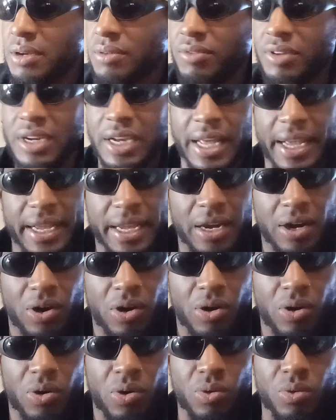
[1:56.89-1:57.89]

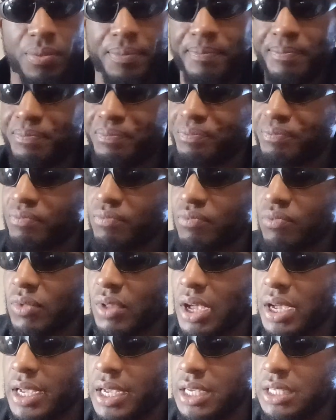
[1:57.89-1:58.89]
Vallejo,
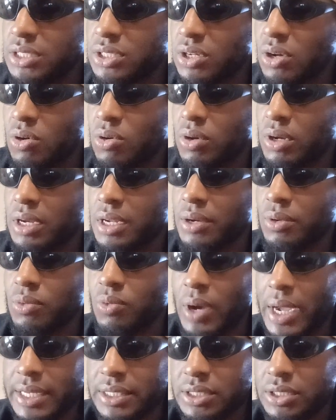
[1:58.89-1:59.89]
East Oakland,
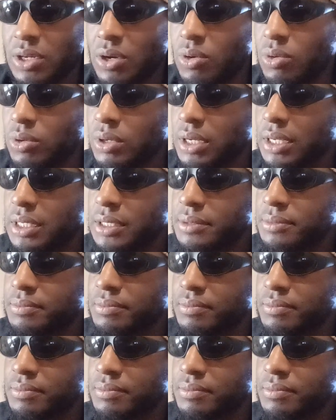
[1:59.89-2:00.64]
West Oakland,